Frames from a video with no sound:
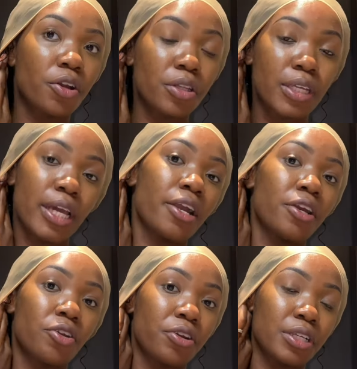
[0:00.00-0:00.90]
Earlier I
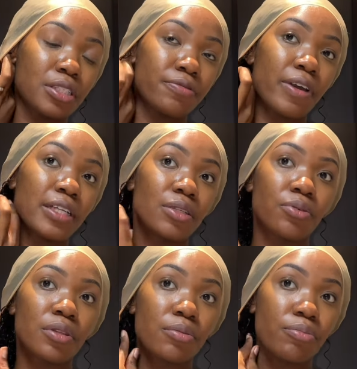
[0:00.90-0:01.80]
had already defined it
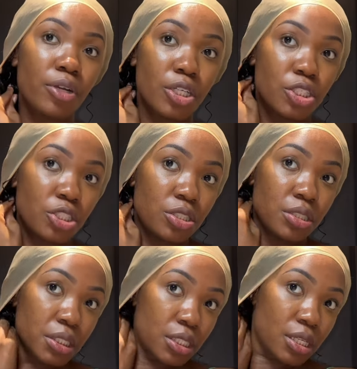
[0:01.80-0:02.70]
with a
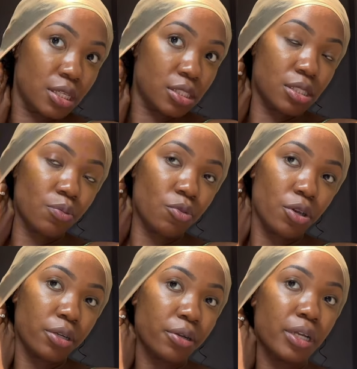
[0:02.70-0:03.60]
brush, some
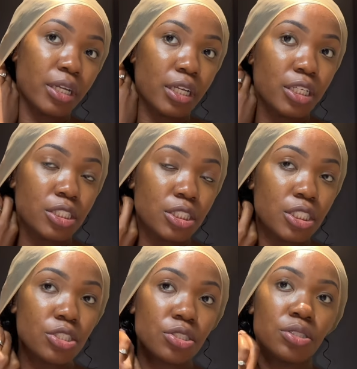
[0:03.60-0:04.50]
water and
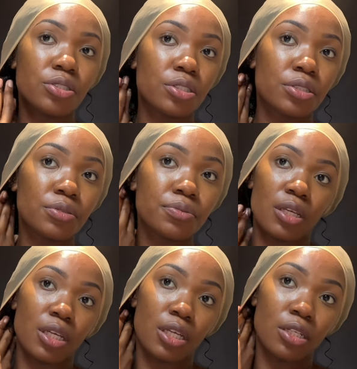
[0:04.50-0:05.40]
conditioner,
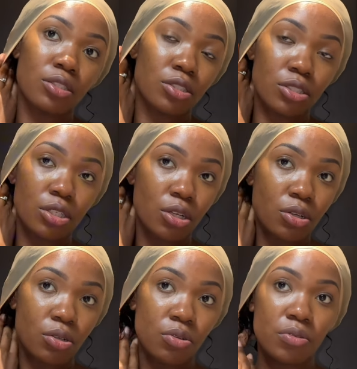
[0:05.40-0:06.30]
and
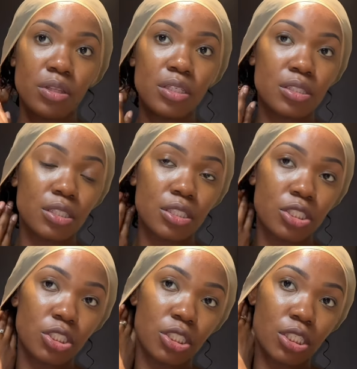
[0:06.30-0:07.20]
so this
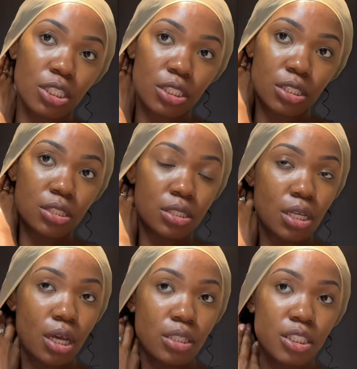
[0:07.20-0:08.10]
is just
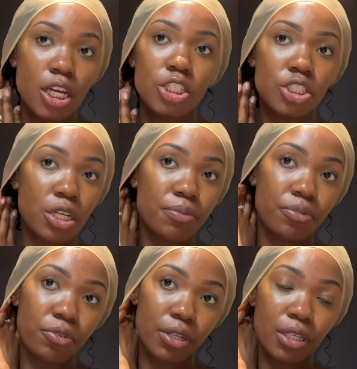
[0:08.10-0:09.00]
a touch up
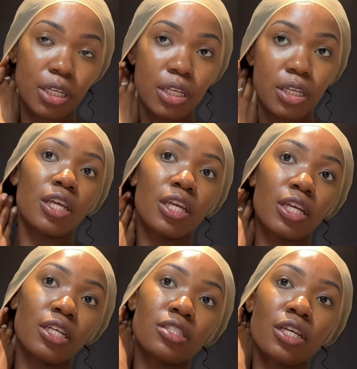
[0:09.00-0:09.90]
really.
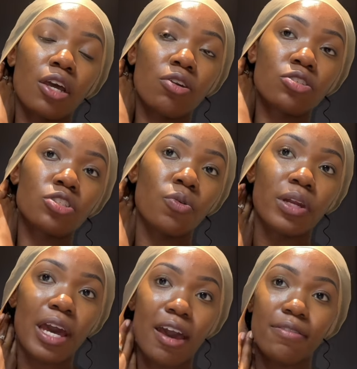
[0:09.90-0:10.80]
And I also
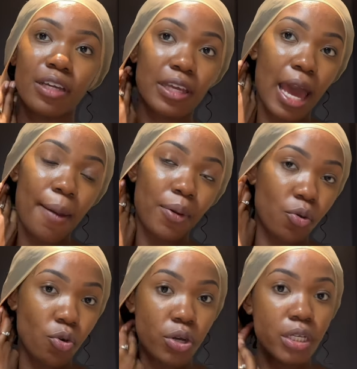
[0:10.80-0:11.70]
want to have the cap
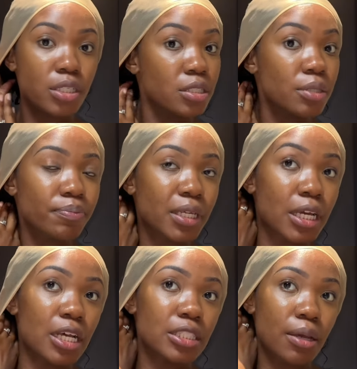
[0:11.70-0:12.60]
on
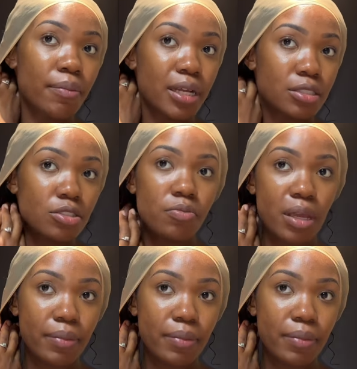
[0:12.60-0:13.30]
because I'm about to do my